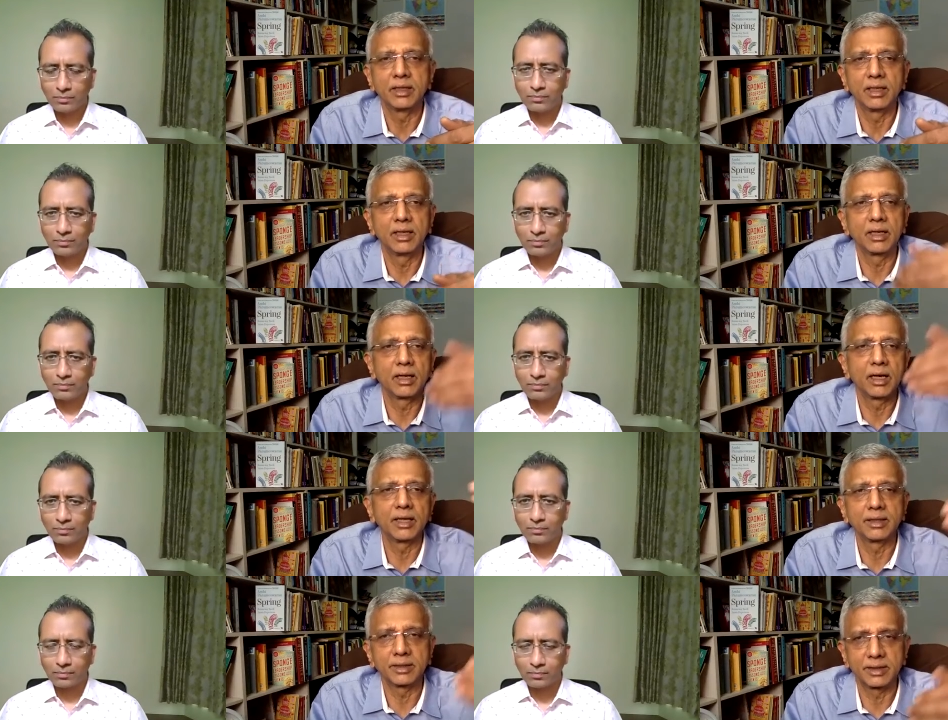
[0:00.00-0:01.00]
Speaker 1: a little
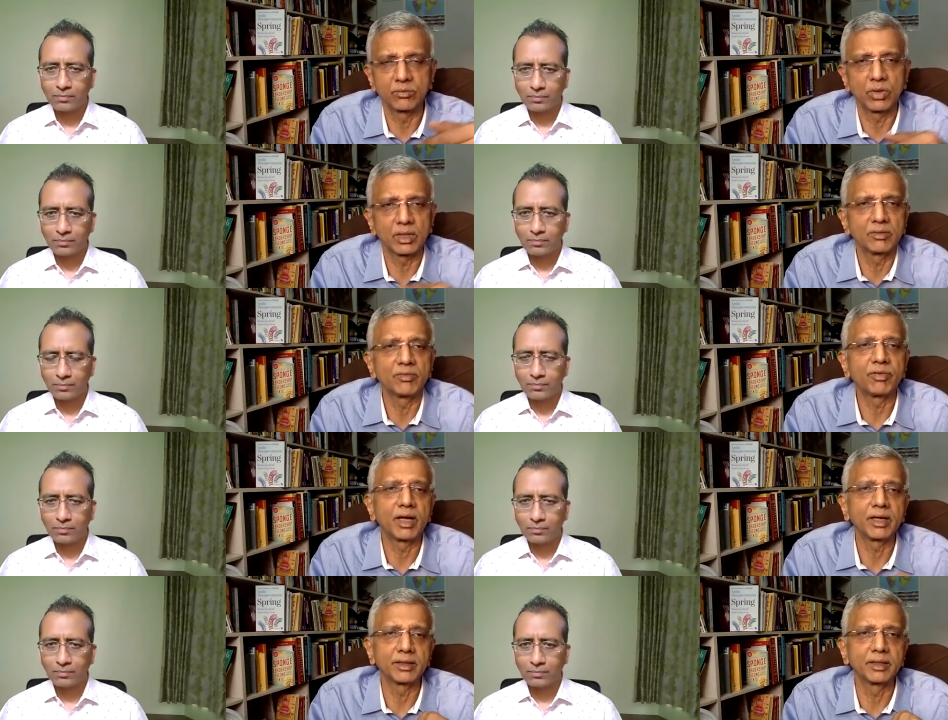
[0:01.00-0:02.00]
higher than what they were
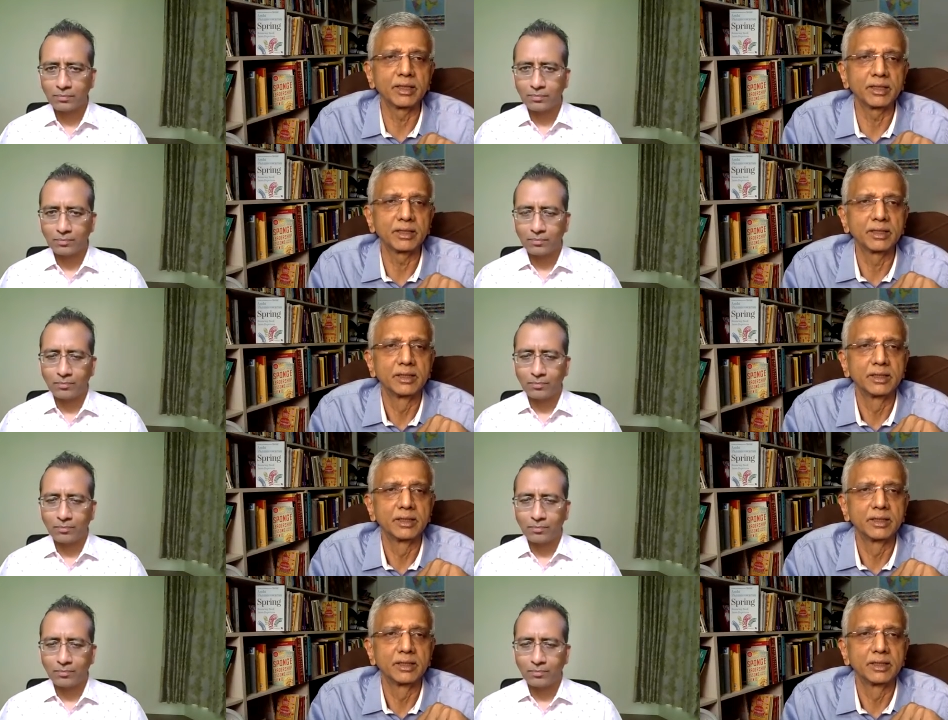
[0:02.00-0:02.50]
flying earlier,